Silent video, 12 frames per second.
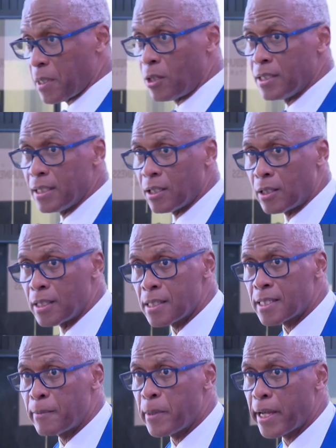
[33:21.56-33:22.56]
on
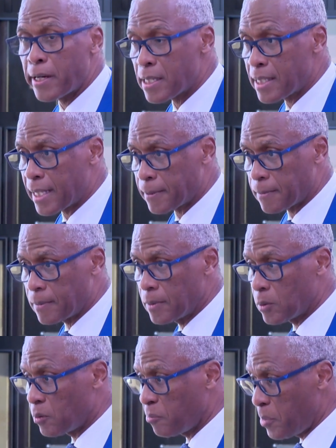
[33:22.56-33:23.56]
some areas that
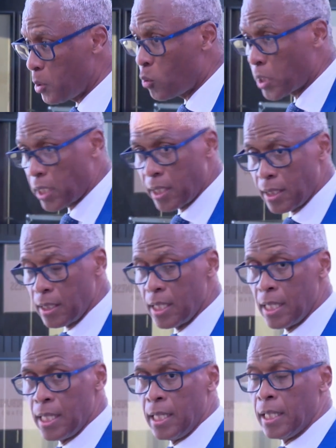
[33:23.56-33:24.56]
we've been working
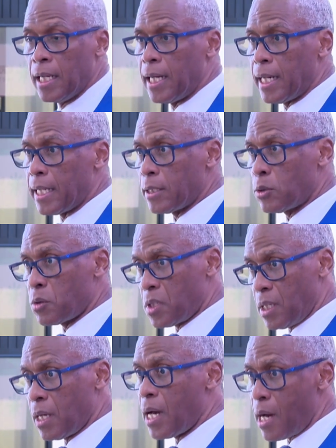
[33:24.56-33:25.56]
to
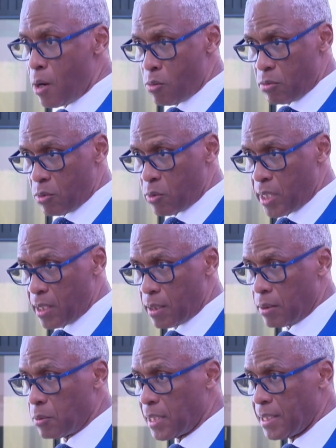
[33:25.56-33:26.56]
see how
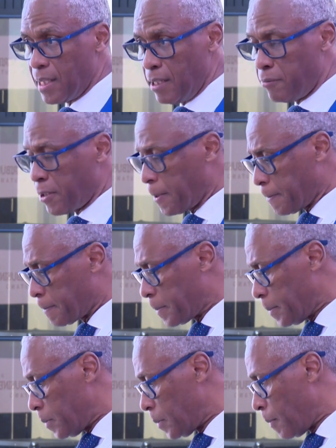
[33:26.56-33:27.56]
we deliver
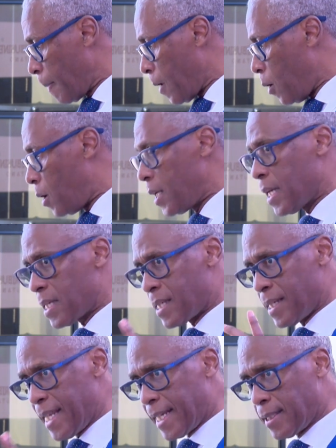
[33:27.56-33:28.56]
on the
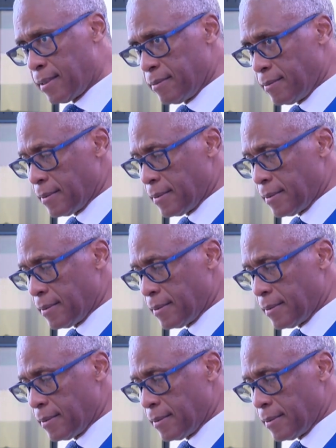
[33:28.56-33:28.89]
selective